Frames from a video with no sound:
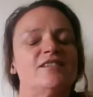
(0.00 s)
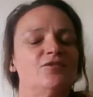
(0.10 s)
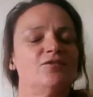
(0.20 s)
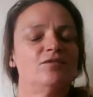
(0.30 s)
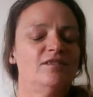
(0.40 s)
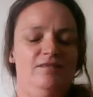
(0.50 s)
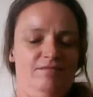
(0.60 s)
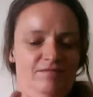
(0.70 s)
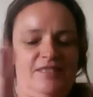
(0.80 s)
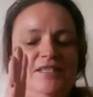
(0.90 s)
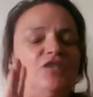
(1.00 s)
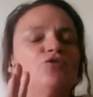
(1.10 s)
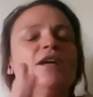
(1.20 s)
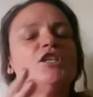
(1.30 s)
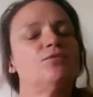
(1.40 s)
So the
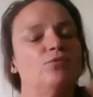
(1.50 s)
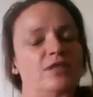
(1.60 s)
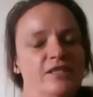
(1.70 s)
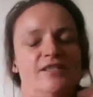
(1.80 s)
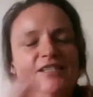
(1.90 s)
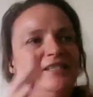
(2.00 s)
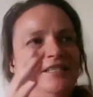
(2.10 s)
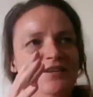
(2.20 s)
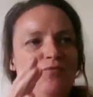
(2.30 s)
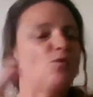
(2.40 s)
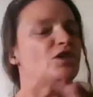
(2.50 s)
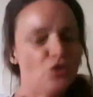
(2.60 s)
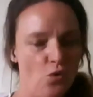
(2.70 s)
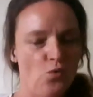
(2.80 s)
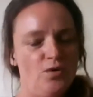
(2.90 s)
situation was
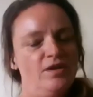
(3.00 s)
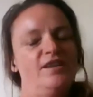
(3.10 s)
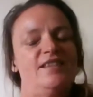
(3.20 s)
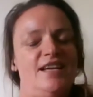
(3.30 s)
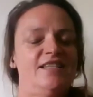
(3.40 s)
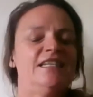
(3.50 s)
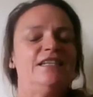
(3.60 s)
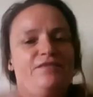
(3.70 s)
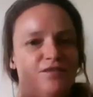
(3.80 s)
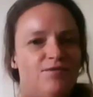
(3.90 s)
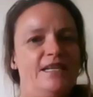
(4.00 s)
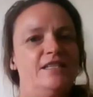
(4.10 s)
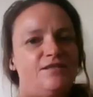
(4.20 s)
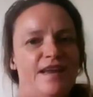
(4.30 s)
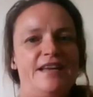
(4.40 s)
known that if the
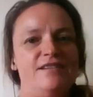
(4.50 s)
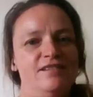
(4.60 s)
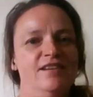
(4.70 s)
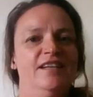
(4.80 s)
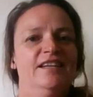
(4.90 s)
rains fail,